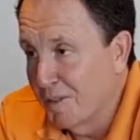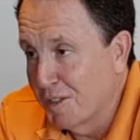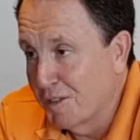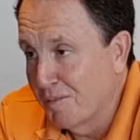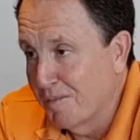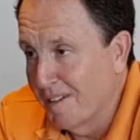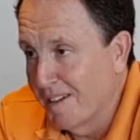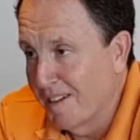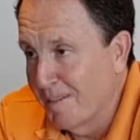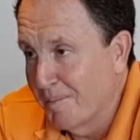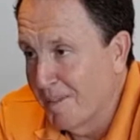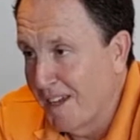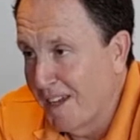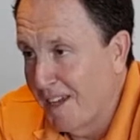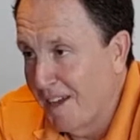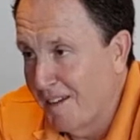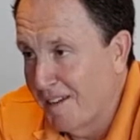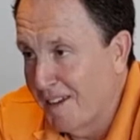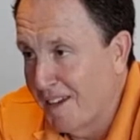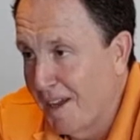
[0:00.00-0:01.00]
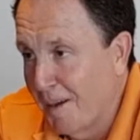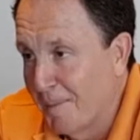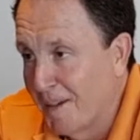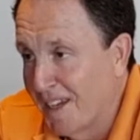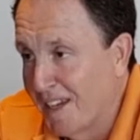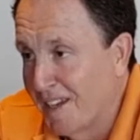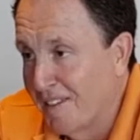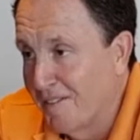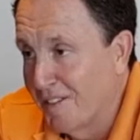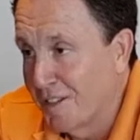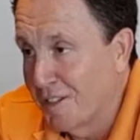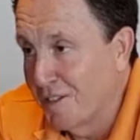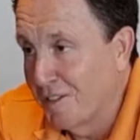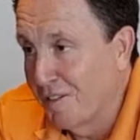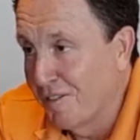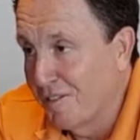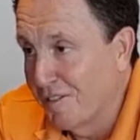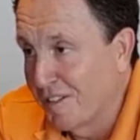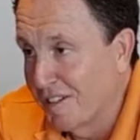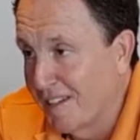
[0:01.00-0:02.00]
which were coming in, that you
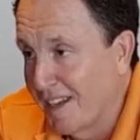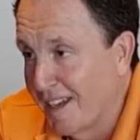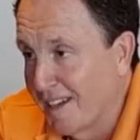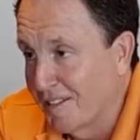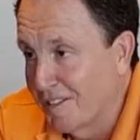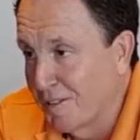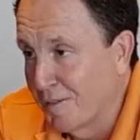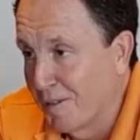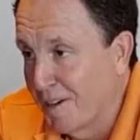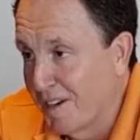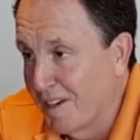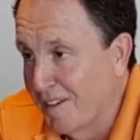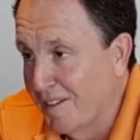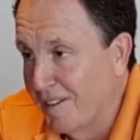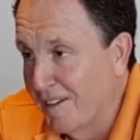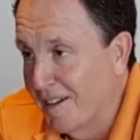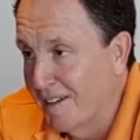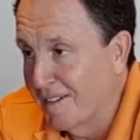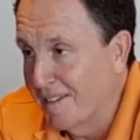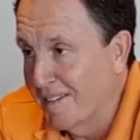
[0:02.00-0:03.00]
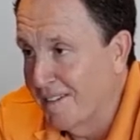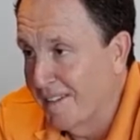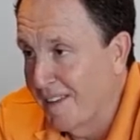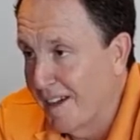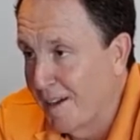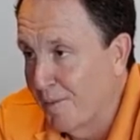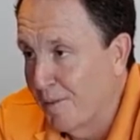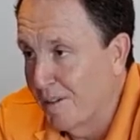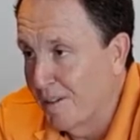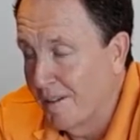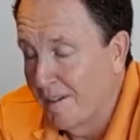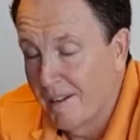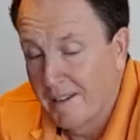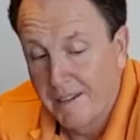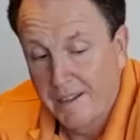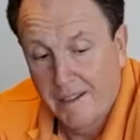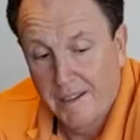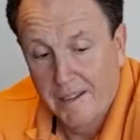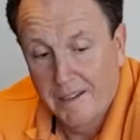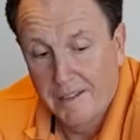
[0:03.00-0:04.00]
used to take to a client, and they were
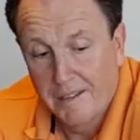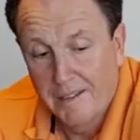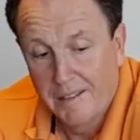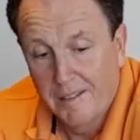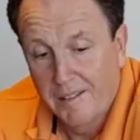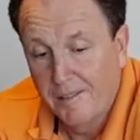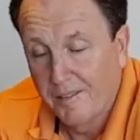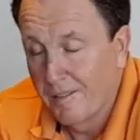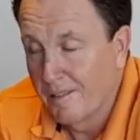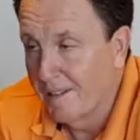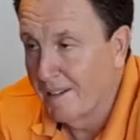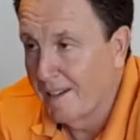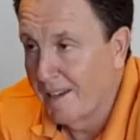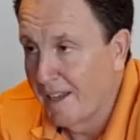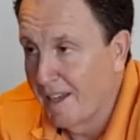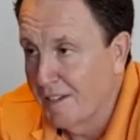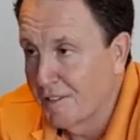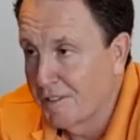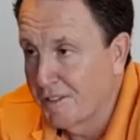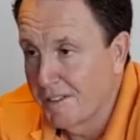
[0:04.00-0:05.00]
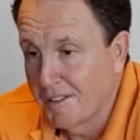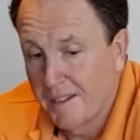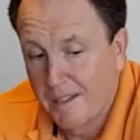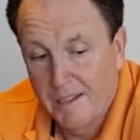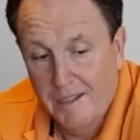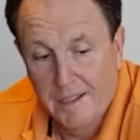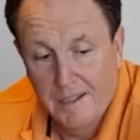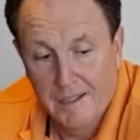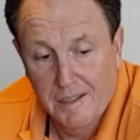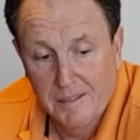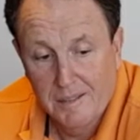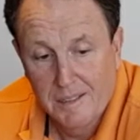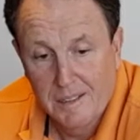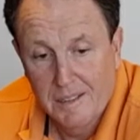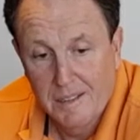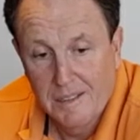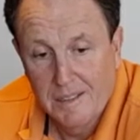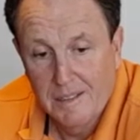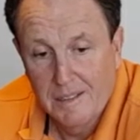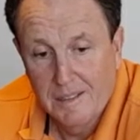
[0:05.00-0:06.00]
like a large,
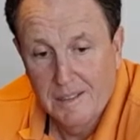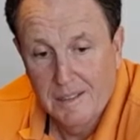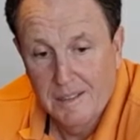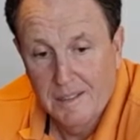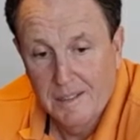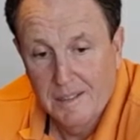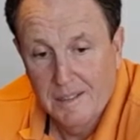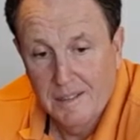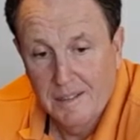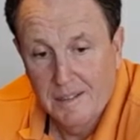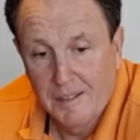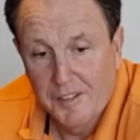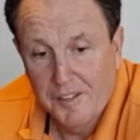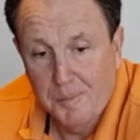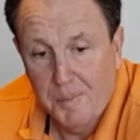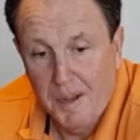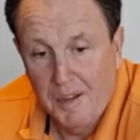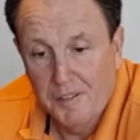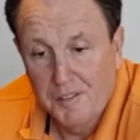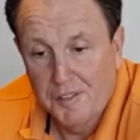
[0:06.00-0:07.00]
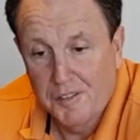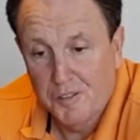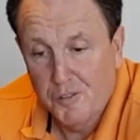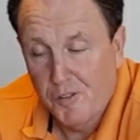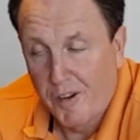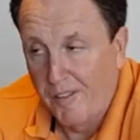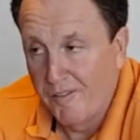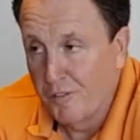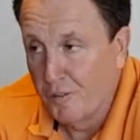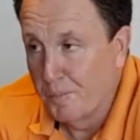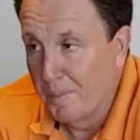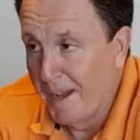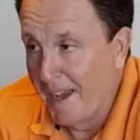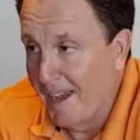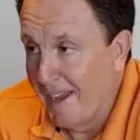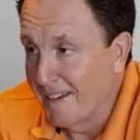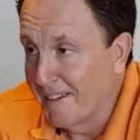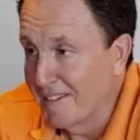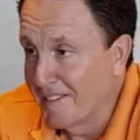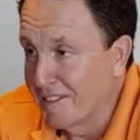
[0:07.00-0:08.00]
I suppose, travel
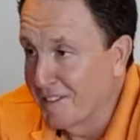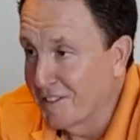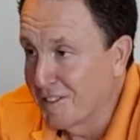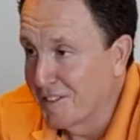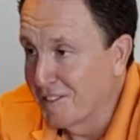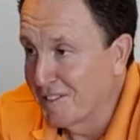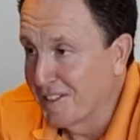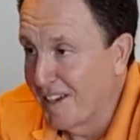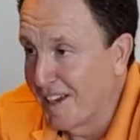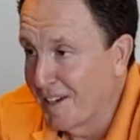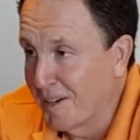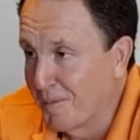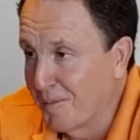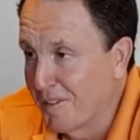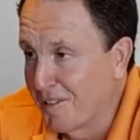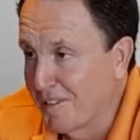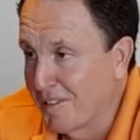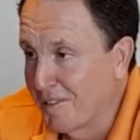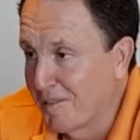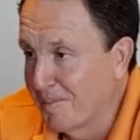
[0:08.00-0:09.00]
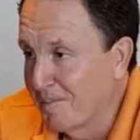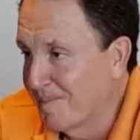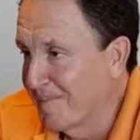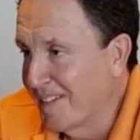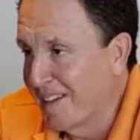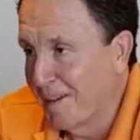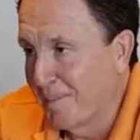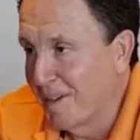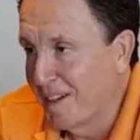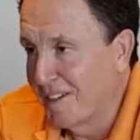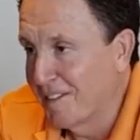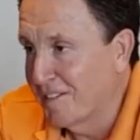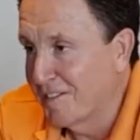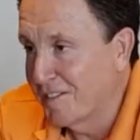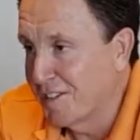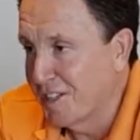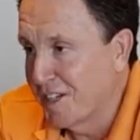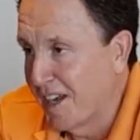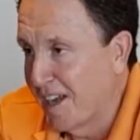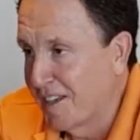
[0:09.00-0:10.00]
bag that you'd take with you.
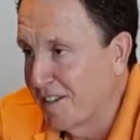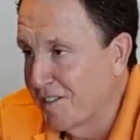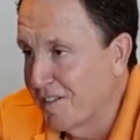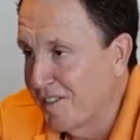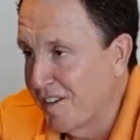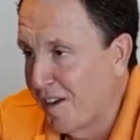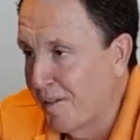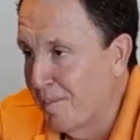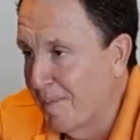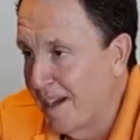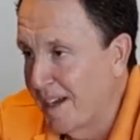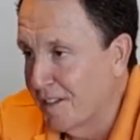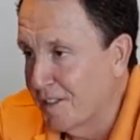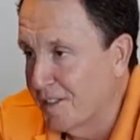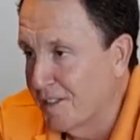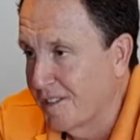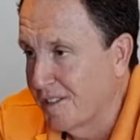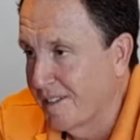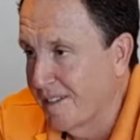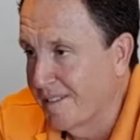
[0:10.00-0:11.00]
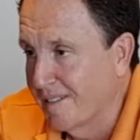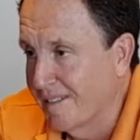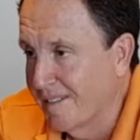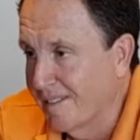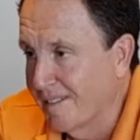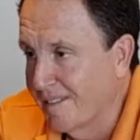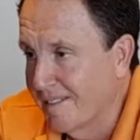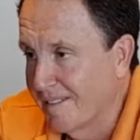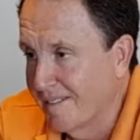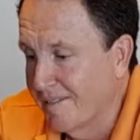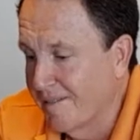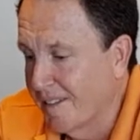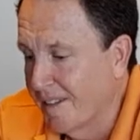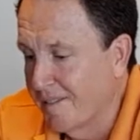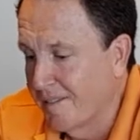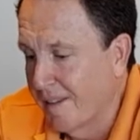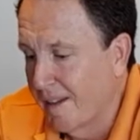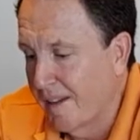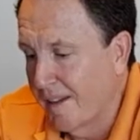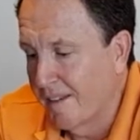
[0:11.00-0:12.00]
It's changed so much
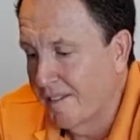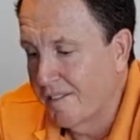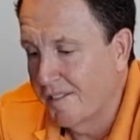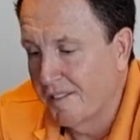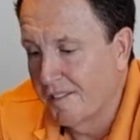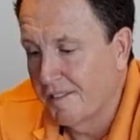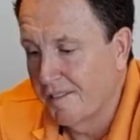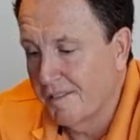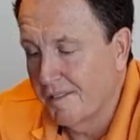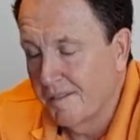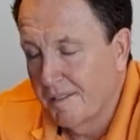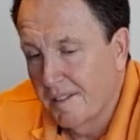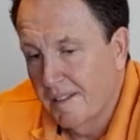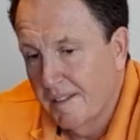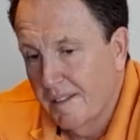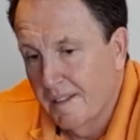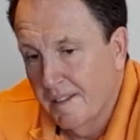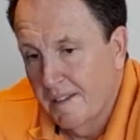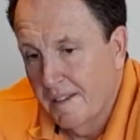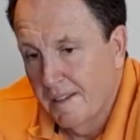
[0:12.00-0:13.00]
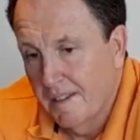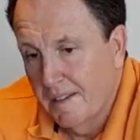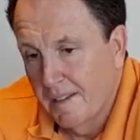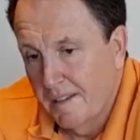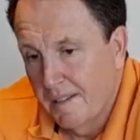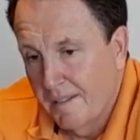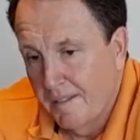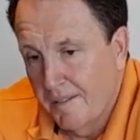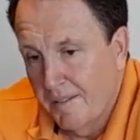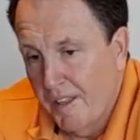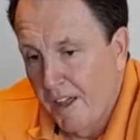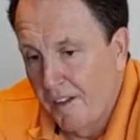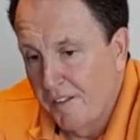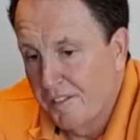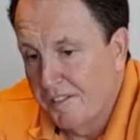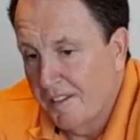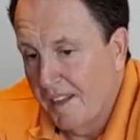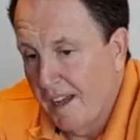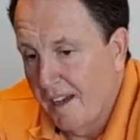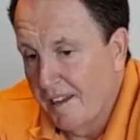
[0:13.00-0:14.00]
since
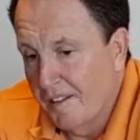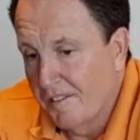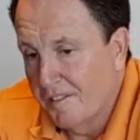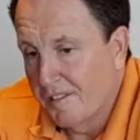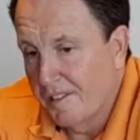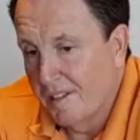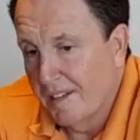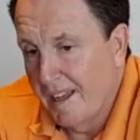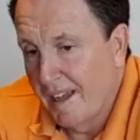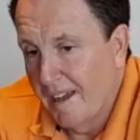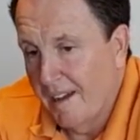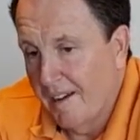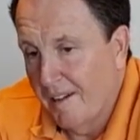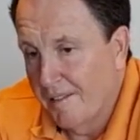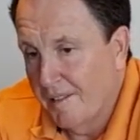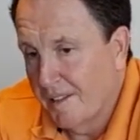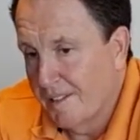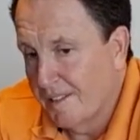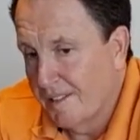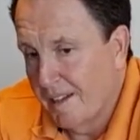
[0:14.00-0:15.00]
those days to now